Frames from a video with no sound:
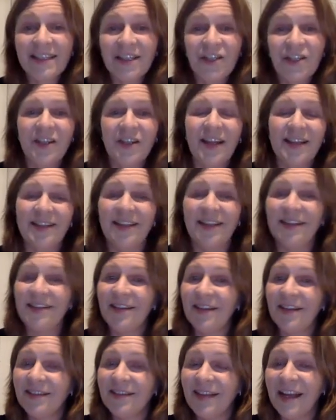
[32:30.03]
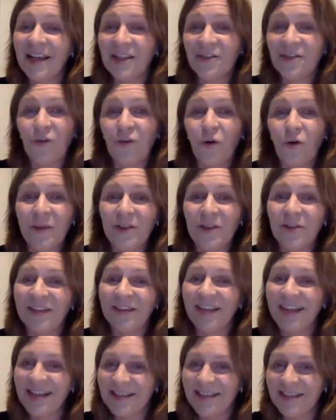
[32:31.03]
teach test that's the nice format of the
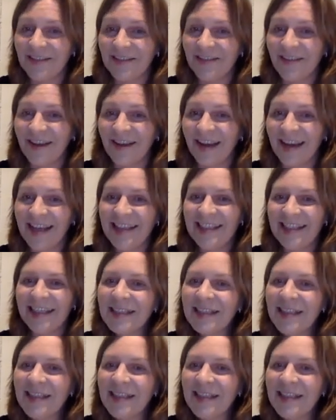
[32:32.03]
lesson right